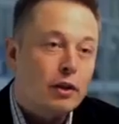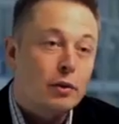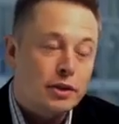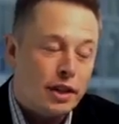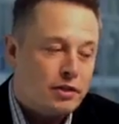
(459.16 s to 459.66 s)
The
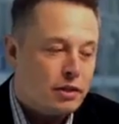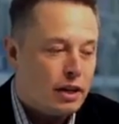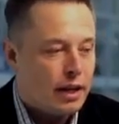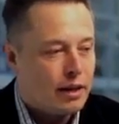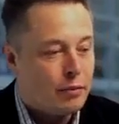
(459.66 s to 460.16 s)
recession,
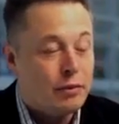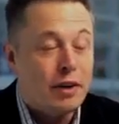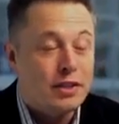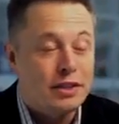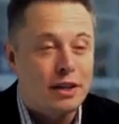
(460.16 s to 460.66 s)
um, we've
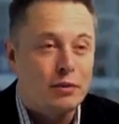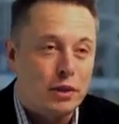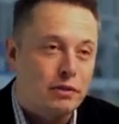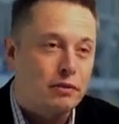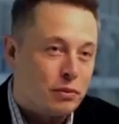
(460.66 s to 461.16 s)
actually done
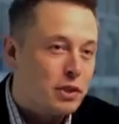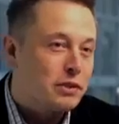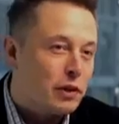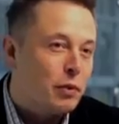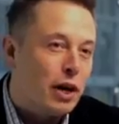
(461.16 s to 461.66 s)
reason
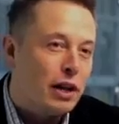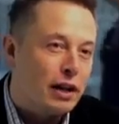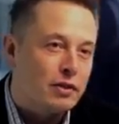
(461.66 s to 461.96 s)
reasonably well,